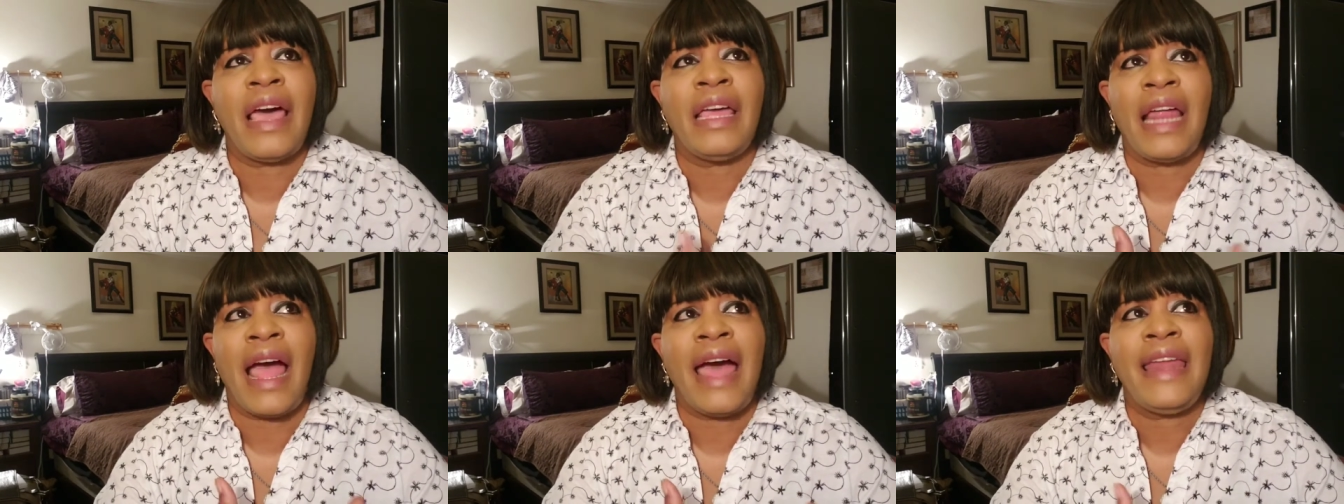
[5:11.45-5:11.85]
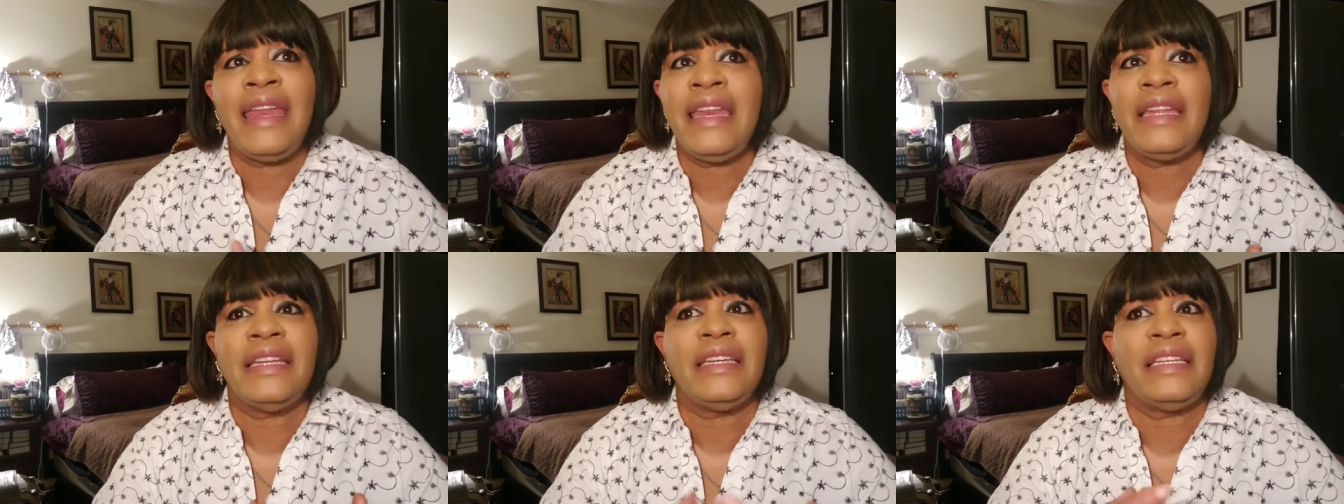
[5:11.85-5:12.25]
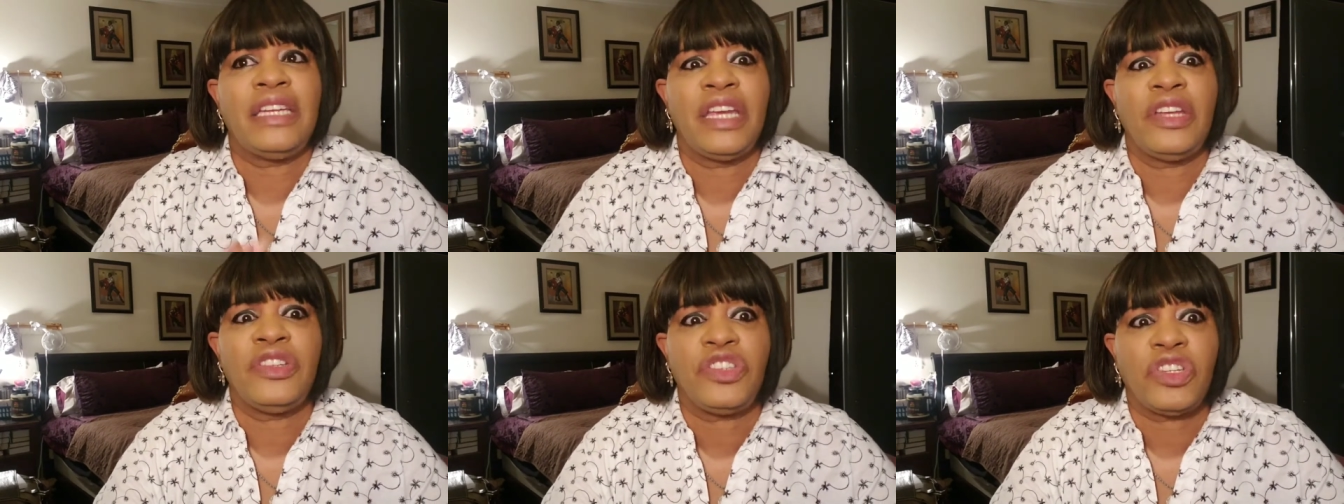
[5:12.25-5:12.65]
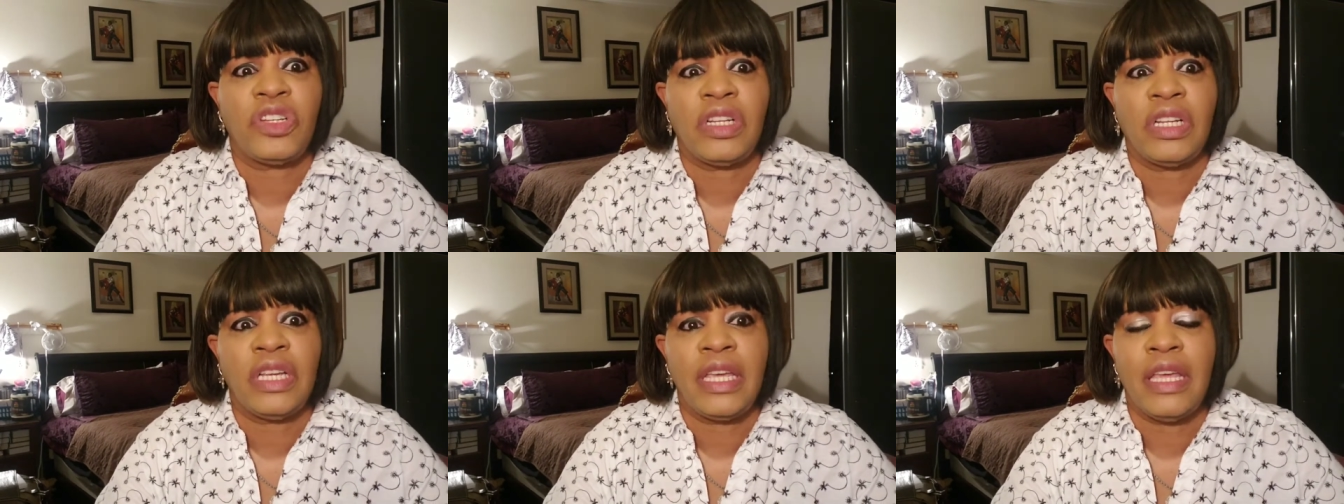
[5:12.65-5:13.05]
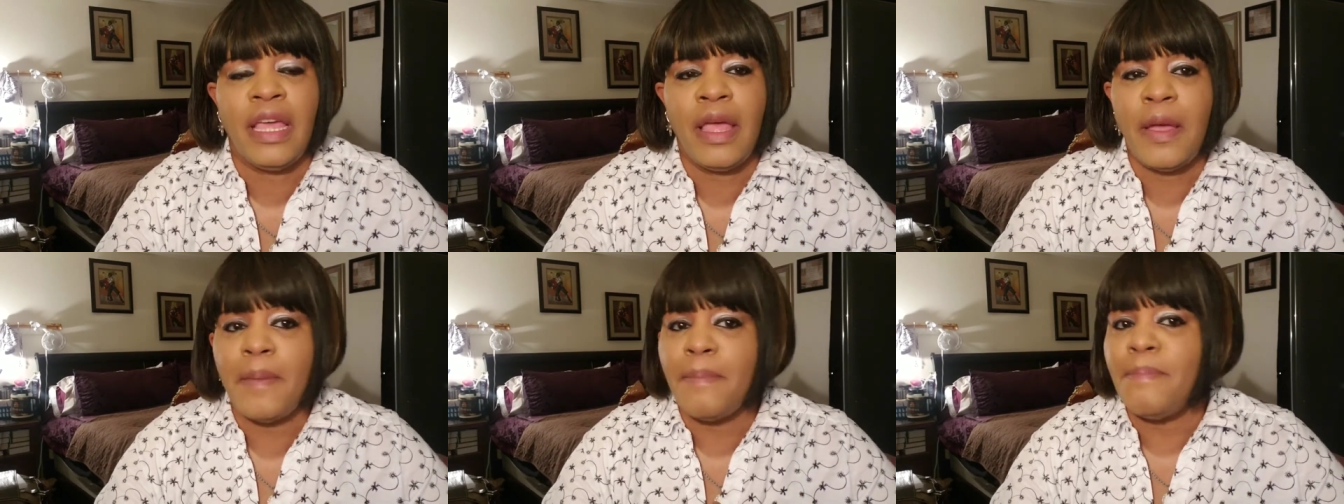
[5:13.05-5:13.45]
I didn't intentionally
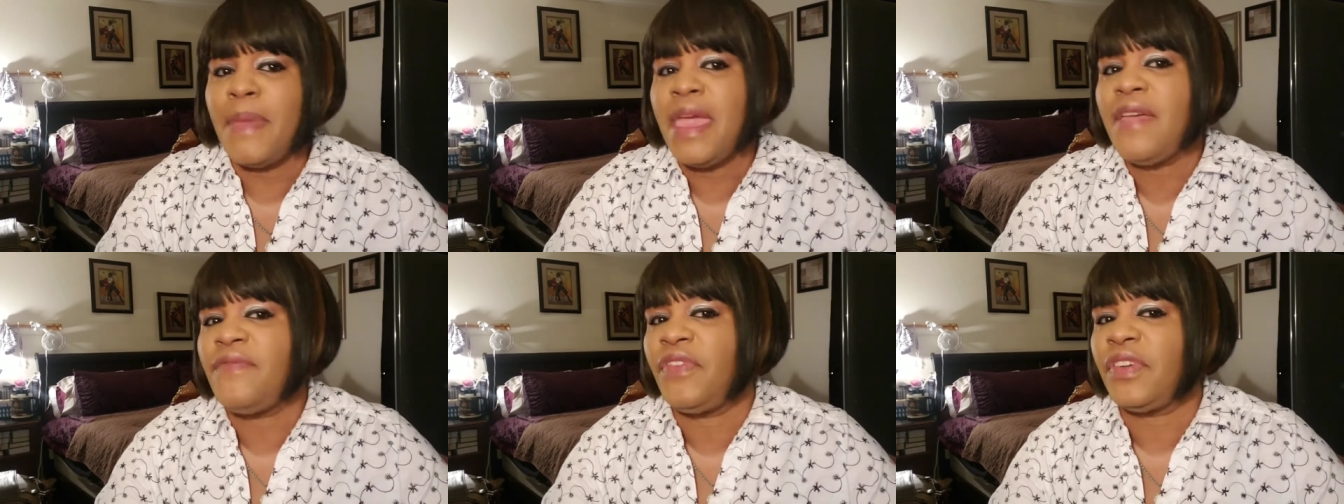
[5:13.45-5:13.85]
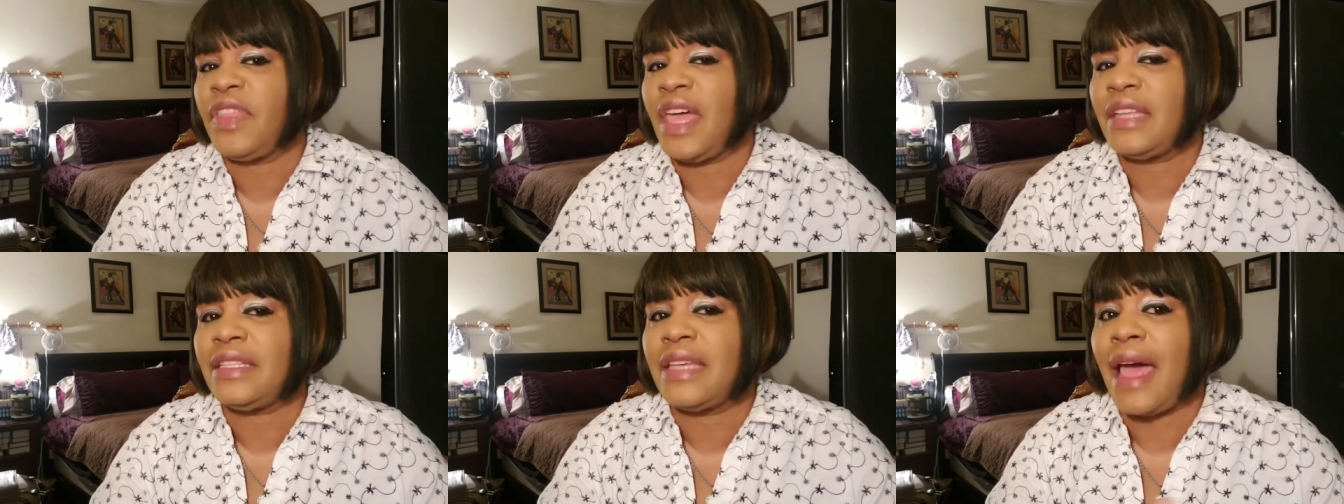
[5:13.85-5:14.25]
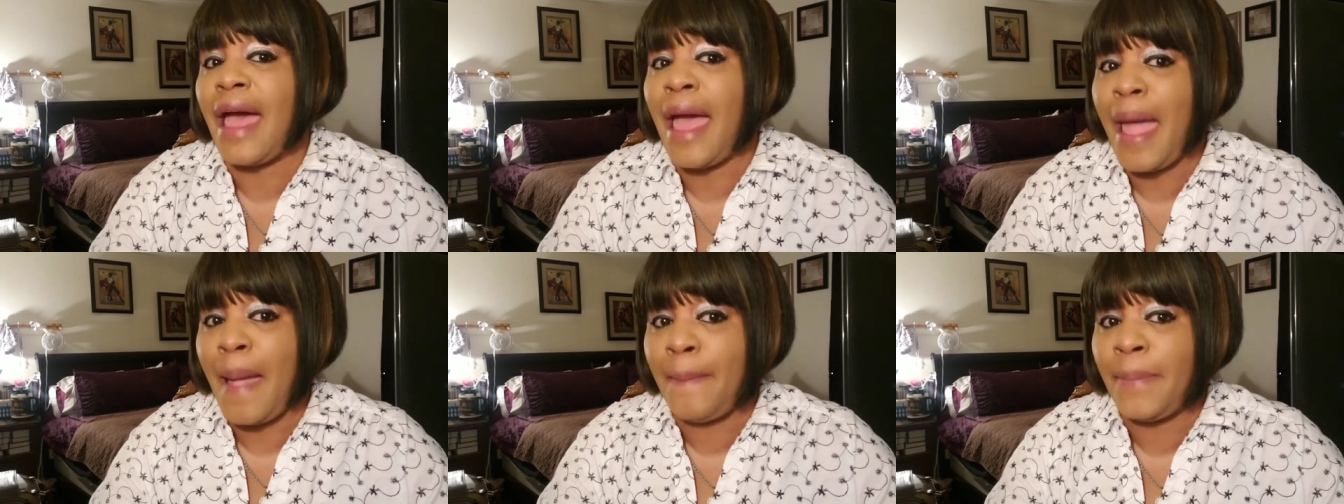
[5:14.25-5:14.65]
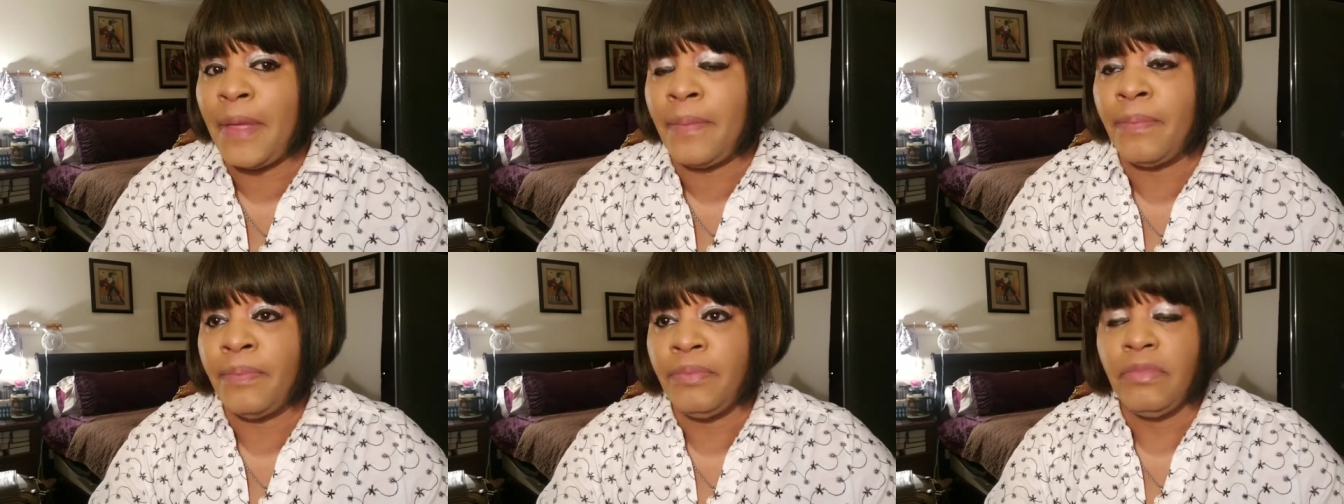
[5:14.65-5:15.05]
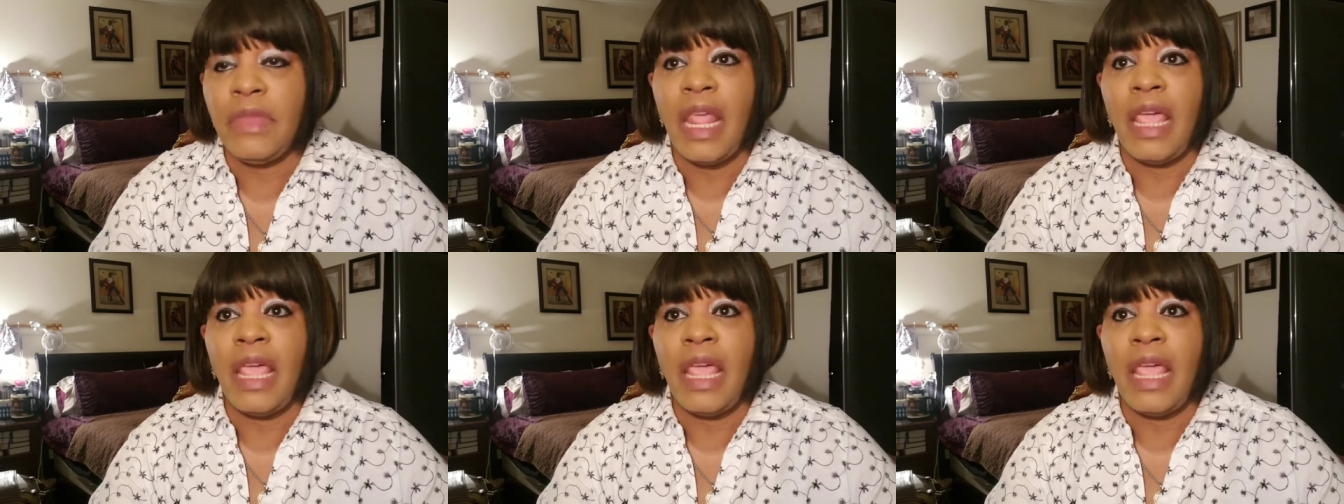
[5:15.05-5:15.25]
mean for that to happen.